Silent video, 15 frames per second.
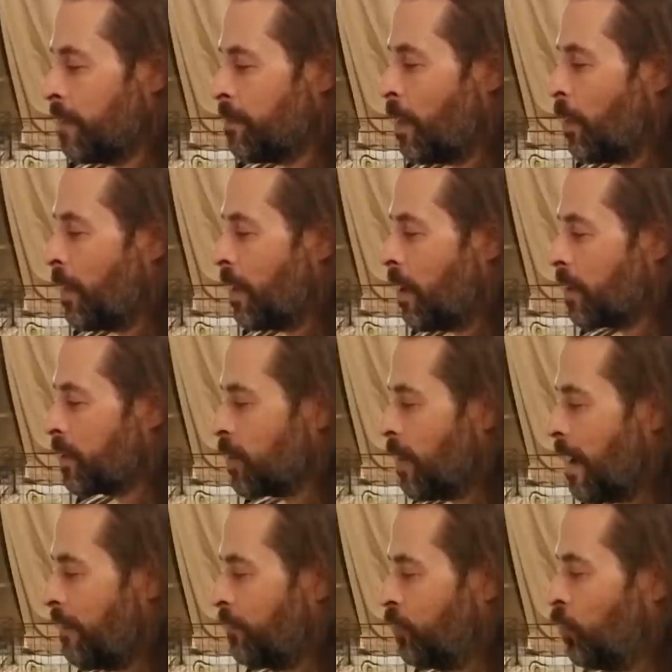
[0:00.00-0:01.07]
But we also
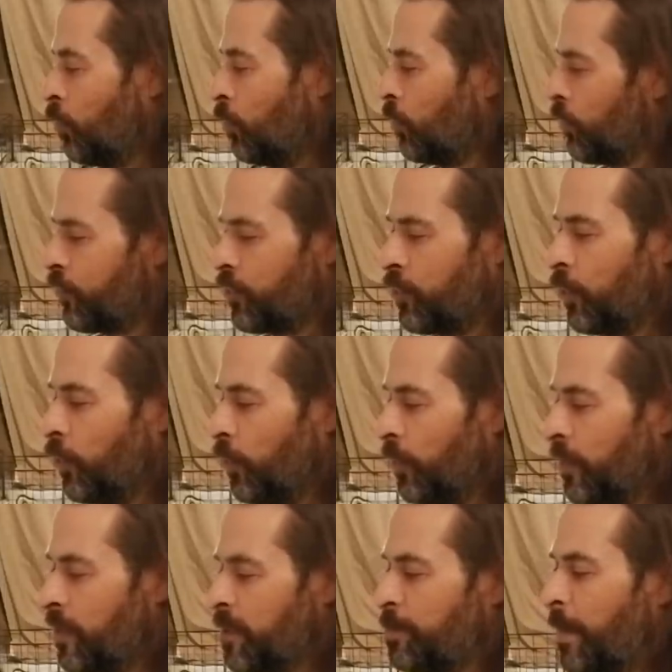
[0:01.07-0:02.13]
have Toodles,
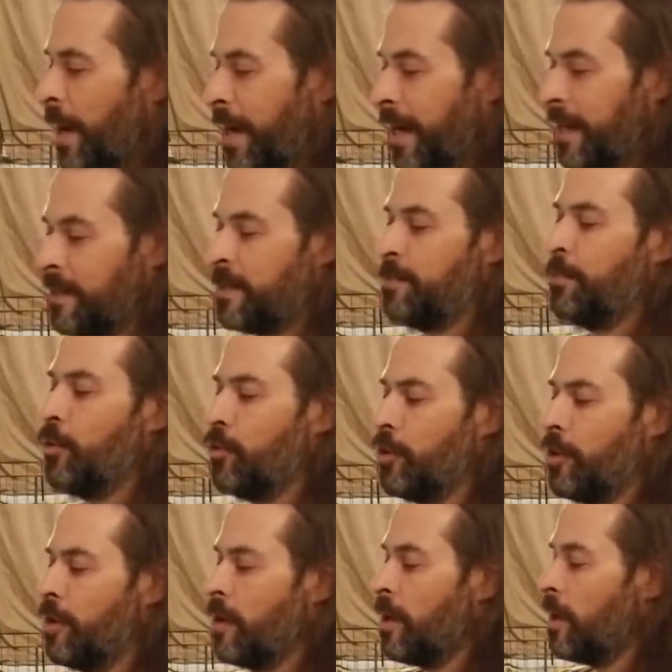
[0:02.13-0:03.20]
Toot, Spike,
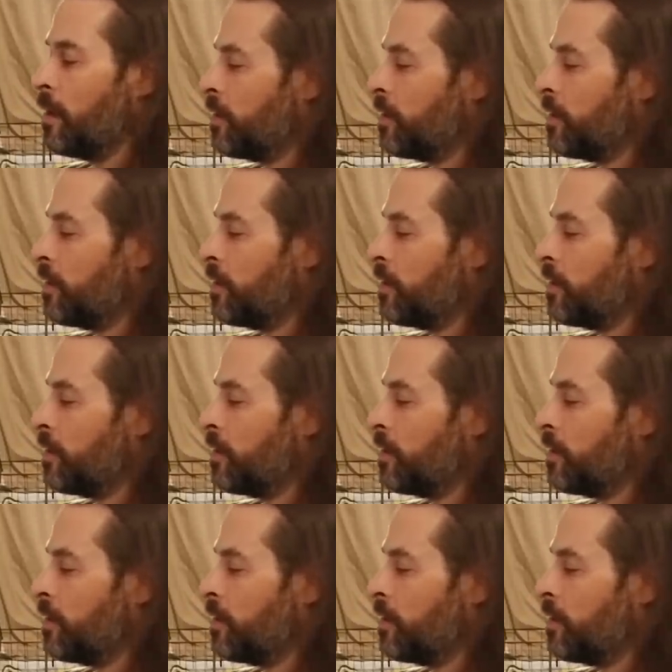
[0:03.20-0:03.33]
Spooner,